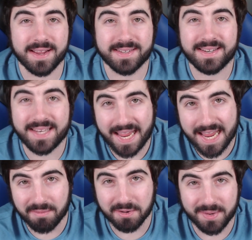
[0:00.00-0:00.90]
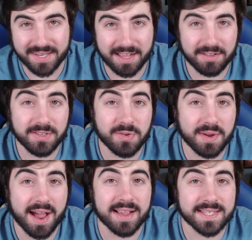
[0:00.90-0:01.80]
and today I'm going to be telling you
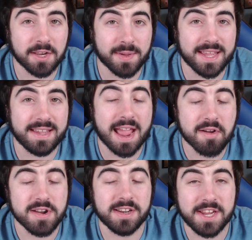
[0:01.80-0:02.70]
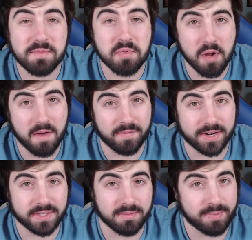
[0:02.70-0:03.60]
guys how to make guaranteed
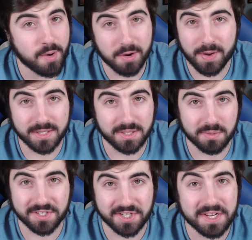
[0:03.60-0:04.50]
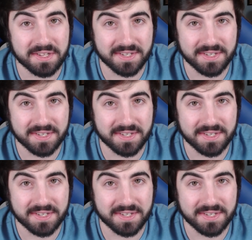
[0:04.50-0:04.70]
profits from Pokemon Sword and Shield.